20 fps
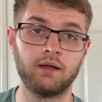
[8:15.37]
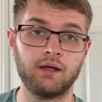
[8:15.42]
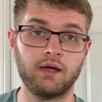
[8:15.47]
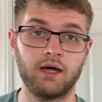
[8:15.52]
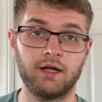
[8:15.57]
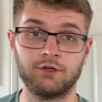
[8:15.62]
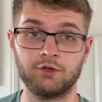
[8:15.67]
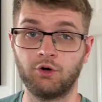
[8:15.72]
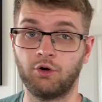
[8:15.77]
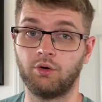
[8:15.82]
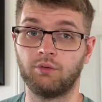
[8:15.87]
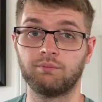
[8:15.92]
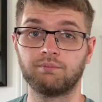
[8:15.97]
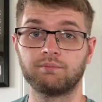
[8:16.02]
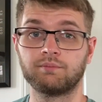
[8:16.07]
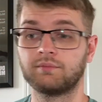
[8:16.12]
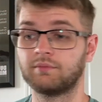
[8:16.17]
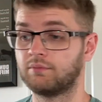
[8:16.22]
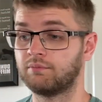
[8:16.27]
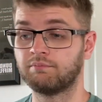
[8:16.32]
and not
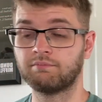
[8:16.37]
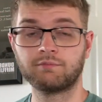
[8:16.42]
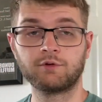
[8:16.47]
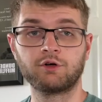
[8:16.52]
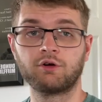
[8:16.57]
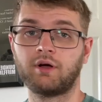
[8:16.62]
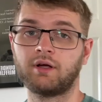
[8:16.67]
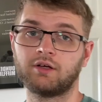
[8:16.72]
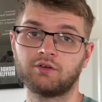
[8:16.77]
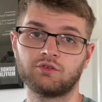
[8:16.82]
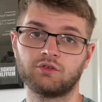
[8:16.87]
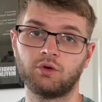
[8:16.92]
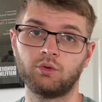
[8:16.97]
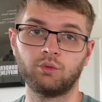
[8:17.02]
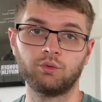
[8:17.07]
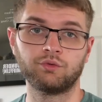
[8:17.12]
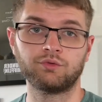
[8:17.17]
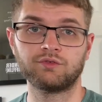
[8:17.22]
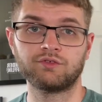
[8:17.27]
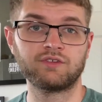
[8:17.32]
create a
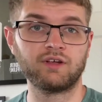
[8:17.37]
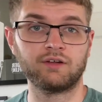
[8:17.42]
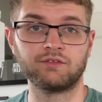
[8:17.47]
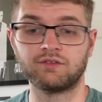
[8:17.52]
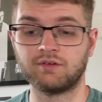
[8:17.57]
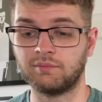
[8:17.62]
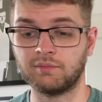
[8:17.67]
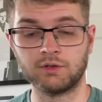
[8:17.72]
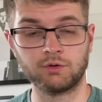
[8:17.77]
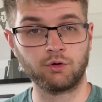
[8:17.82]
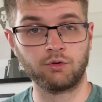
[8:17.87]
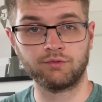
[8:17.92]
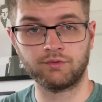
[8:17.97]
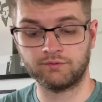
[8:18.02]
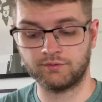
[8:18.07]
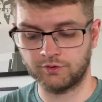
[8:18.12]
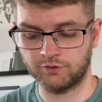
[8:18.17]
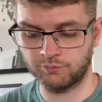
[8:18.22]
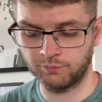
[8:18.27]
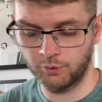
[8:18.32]
sell similar off of
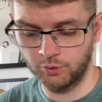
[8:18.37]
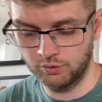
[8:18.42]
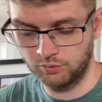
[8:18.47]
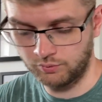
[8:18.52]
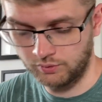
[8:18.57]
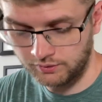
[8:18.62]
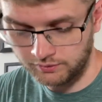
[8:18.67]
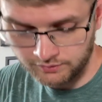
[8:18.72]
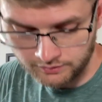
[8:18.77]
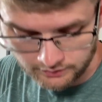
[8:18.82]
a smaller